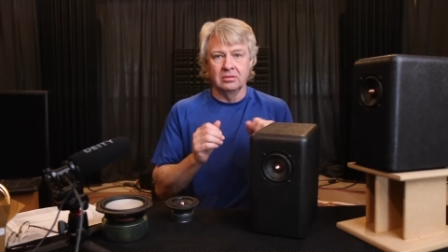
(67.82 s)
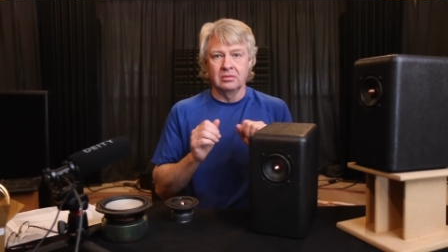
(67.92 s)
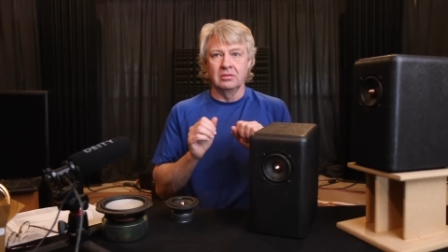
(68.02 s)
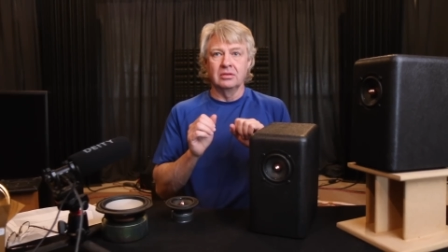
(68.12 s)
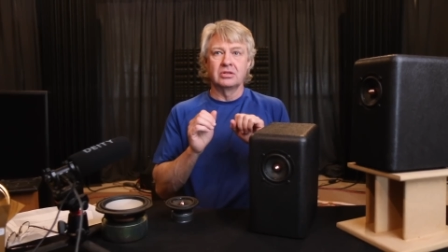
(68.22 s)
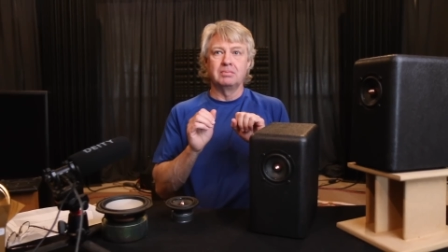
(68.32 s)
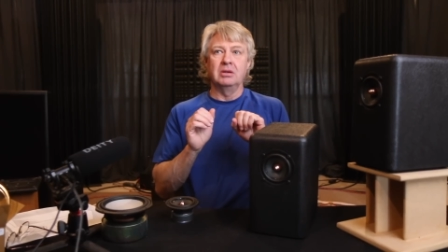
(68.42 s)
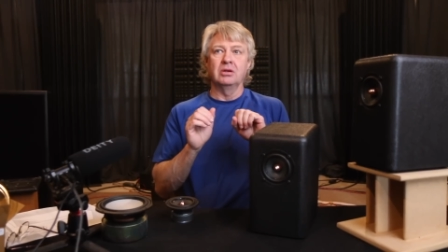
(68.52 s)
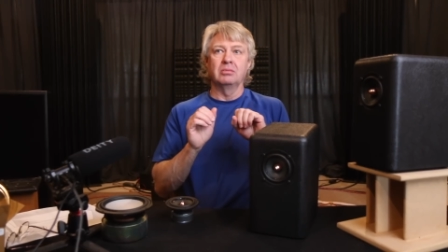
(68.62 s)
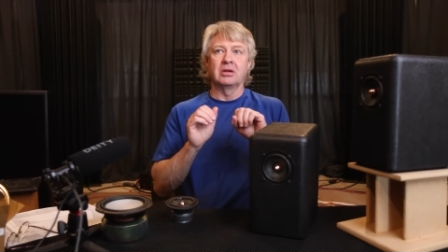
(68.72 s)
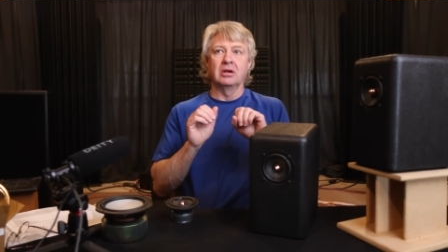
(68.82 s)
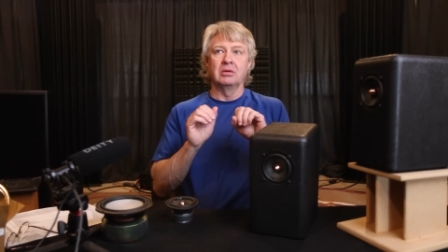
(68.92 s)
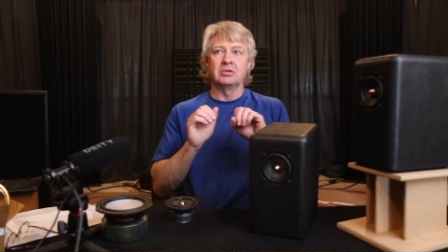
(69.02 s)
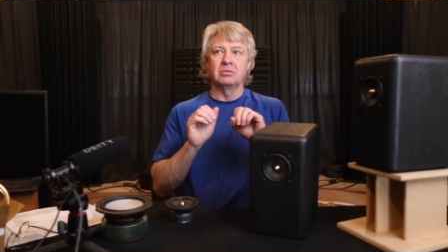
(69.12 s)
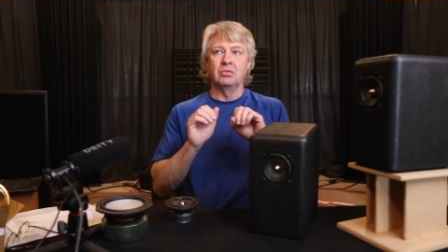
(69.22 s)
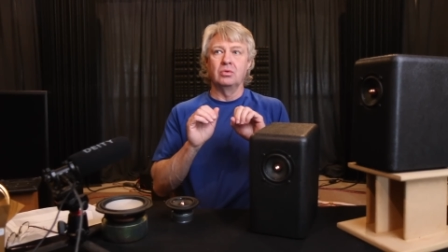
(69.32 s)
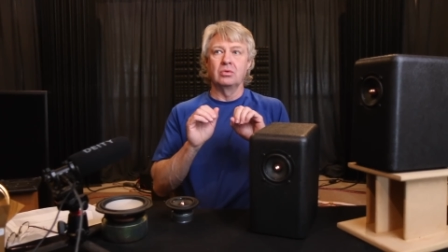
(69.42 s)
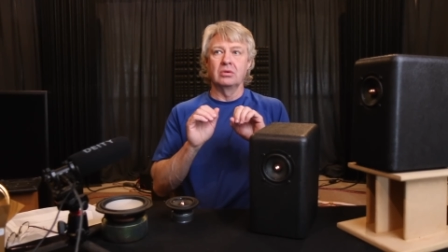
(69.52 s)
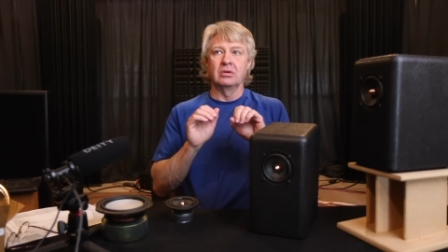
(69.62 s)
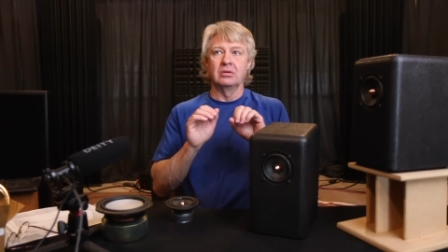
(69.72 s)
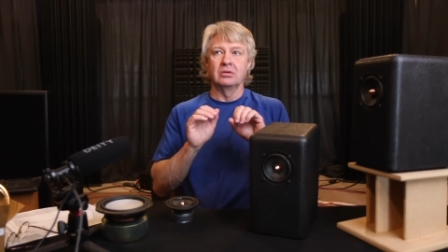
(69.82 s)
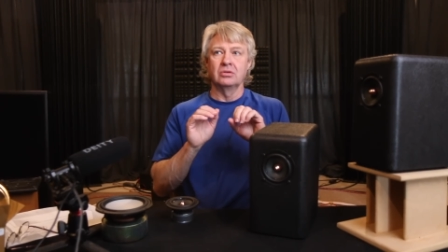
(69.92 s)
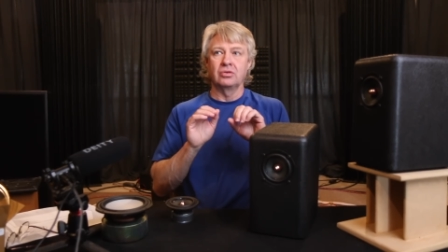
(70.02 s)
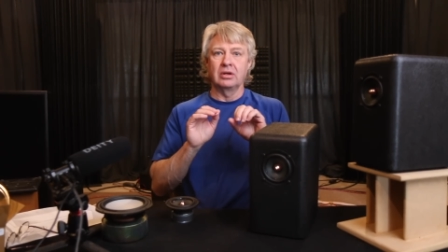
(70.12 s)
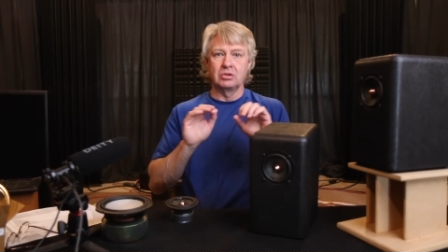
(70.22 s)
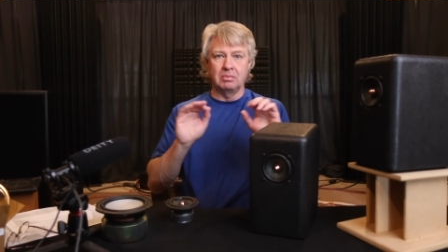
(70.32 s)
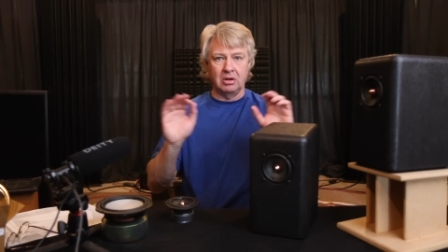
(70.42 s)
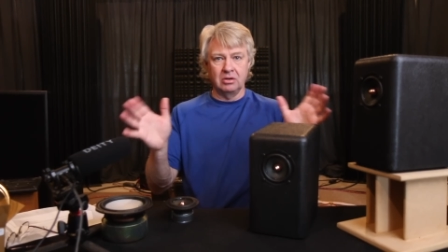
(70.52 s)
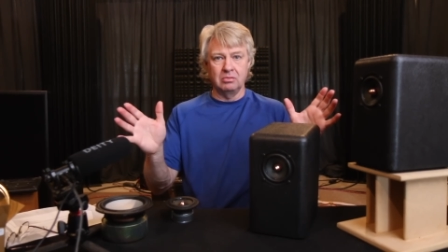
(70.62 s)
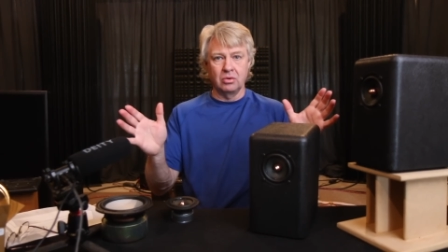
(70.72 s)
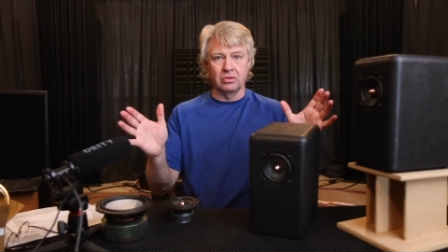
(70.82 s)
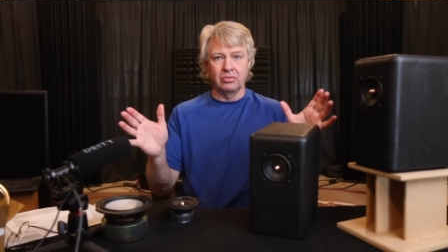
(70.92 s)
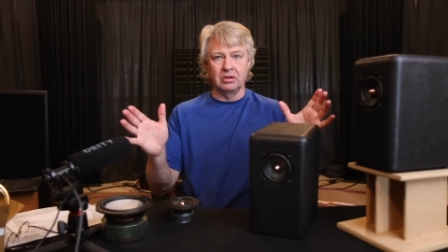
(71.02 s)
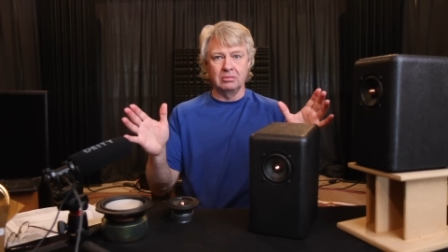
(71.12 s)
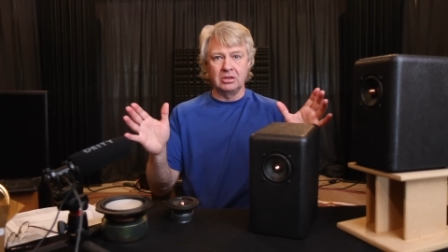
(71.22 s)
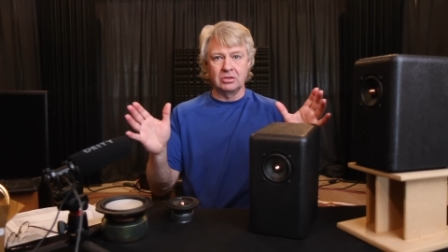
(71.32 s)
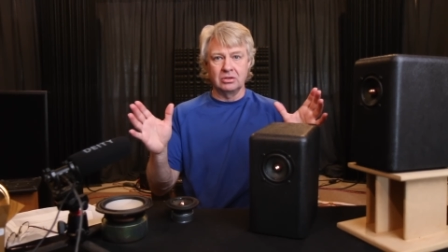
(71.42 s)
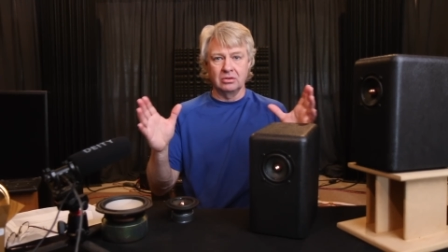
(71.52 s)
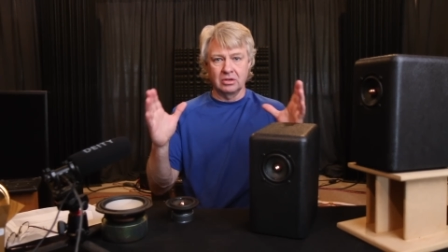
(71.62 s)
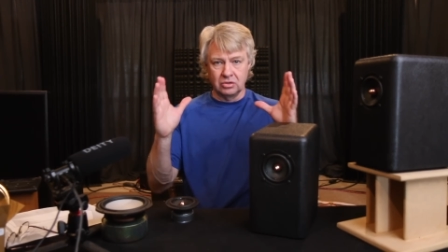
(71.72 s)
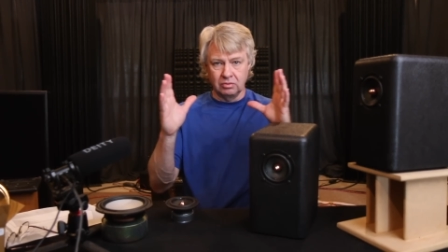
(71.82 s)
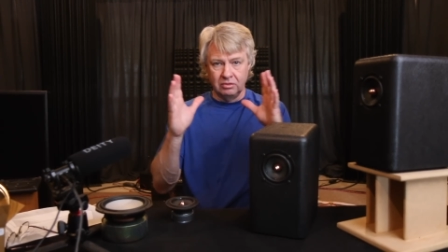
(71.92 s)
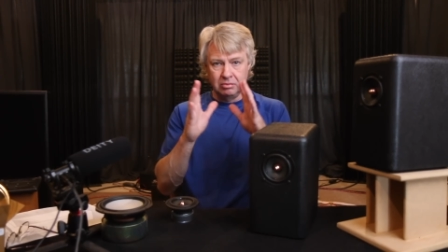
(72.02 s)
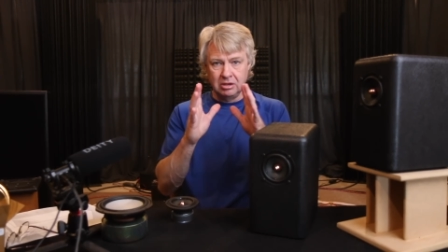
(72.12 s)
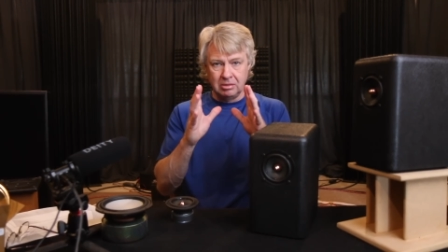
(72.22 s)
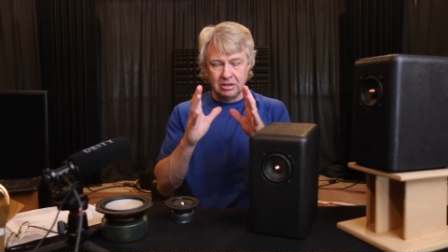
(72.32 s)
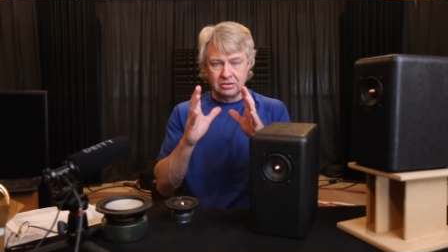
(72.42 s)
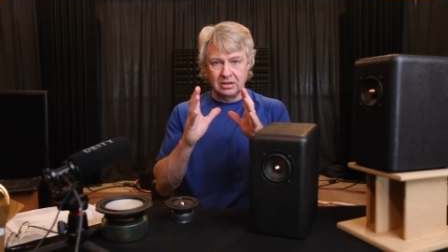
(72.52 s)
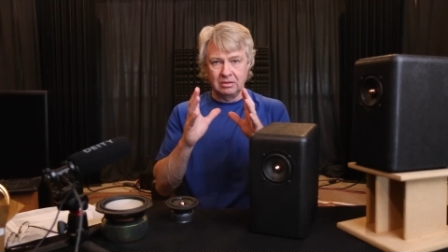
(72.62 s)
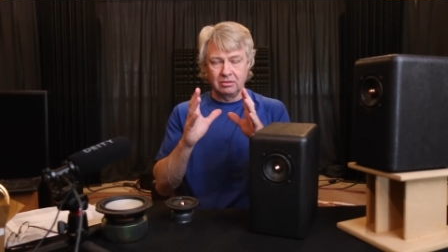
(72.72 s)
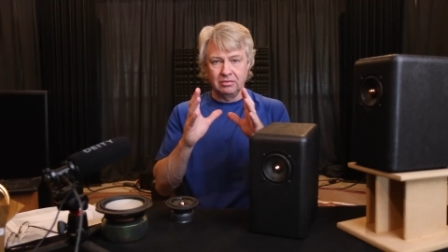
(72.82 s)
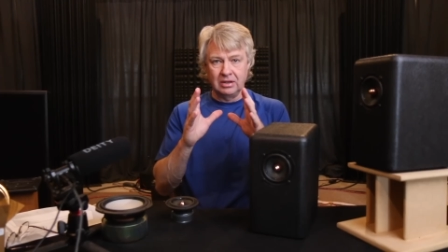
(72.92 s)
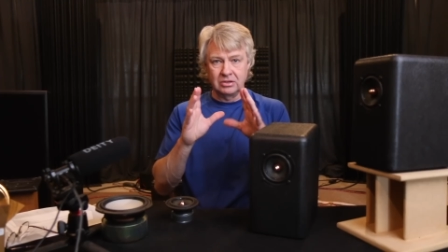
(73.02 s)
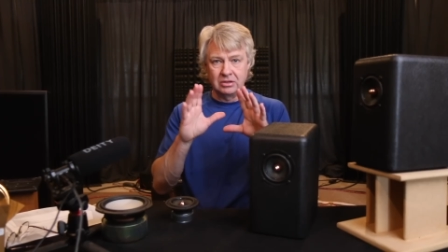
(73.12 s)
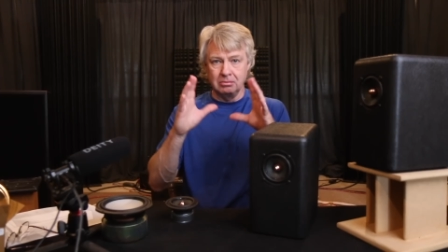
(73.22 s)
the speaker becomes more transparent and more three-dimensional because we've minimized that reflection.